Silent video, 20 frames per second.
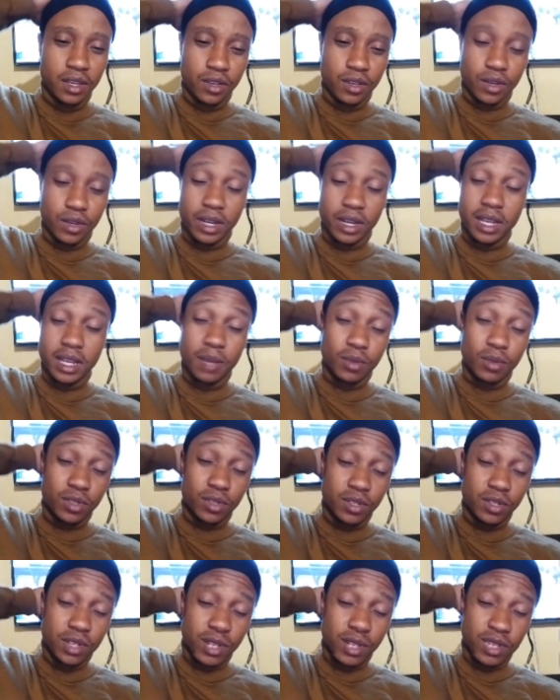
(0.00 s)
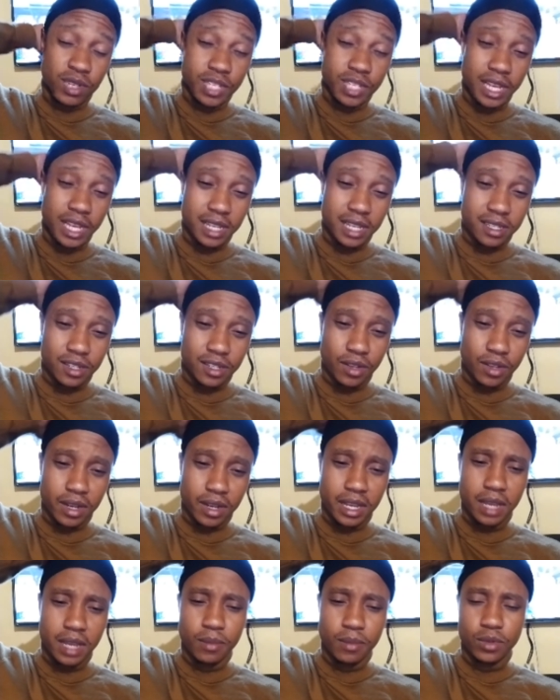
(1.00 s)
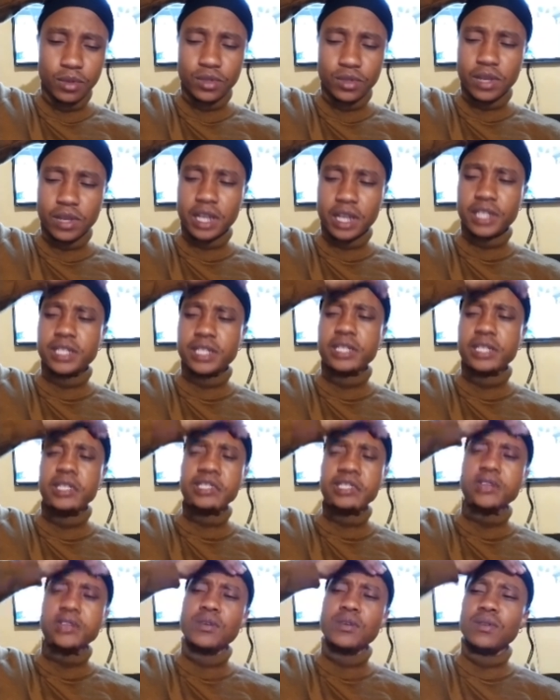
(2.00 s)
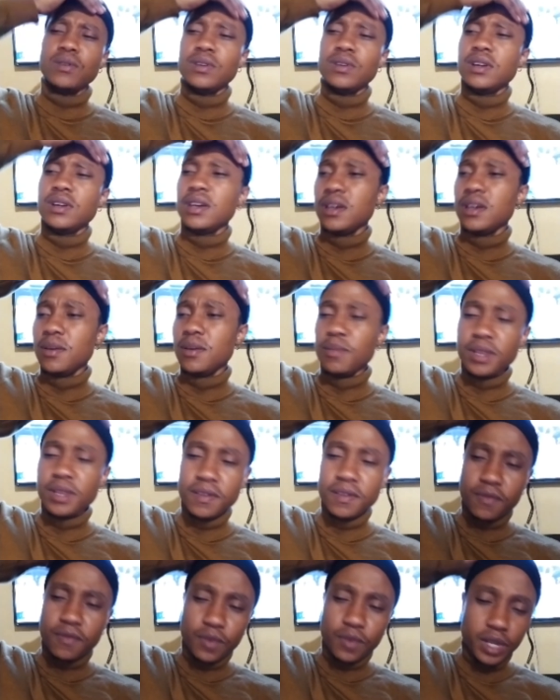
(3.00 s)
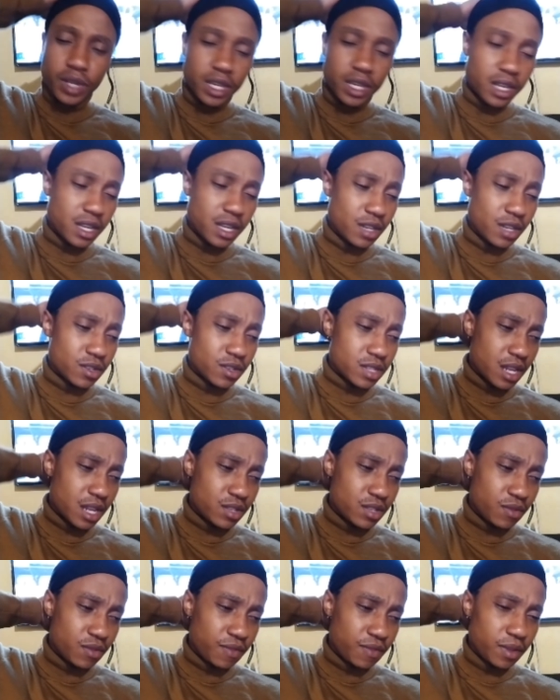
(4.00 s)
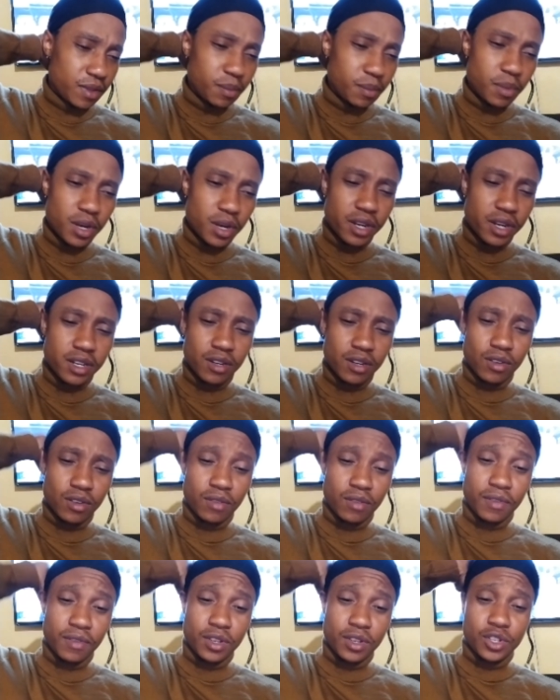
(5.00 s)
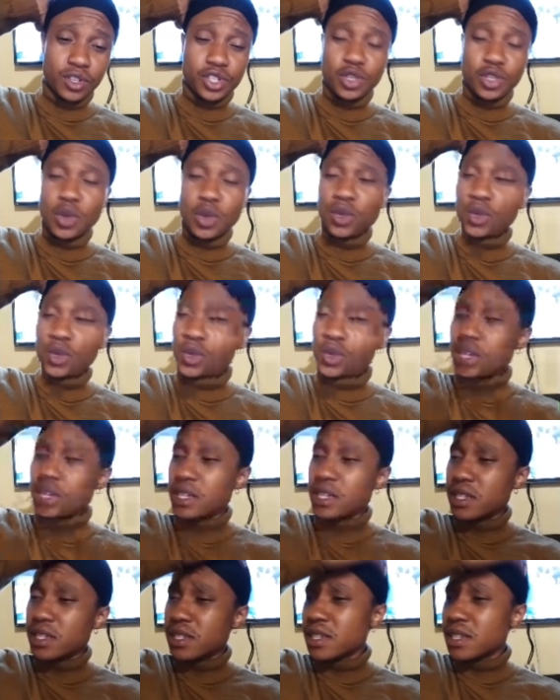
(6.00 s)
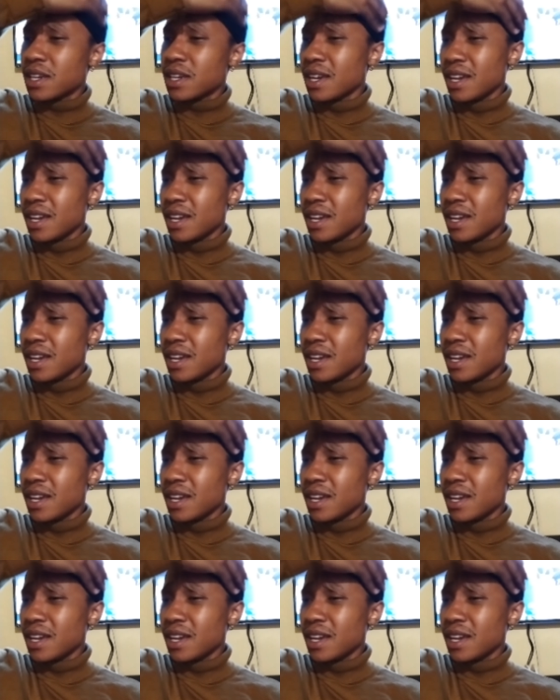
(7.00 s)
you're unable to digest, you're unable to actually, you know, be free, and then you start to feel burden over your shoulders.